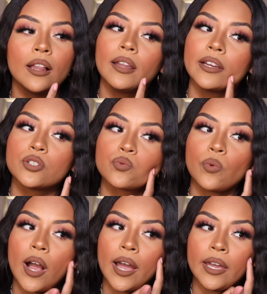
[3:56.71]
like
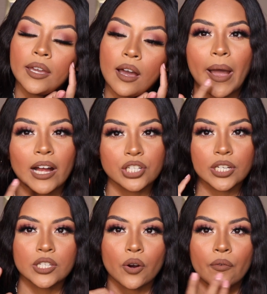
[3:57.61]
dry
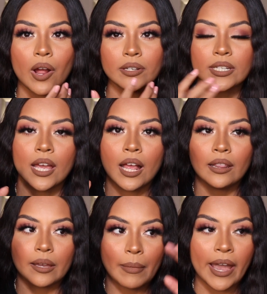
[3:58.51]
patches around
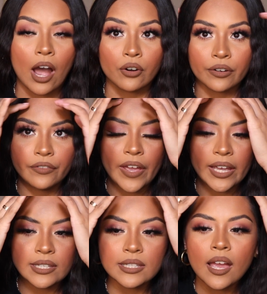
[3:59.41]
like my outer
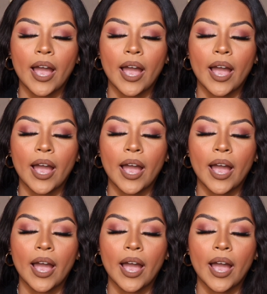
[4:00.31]
face.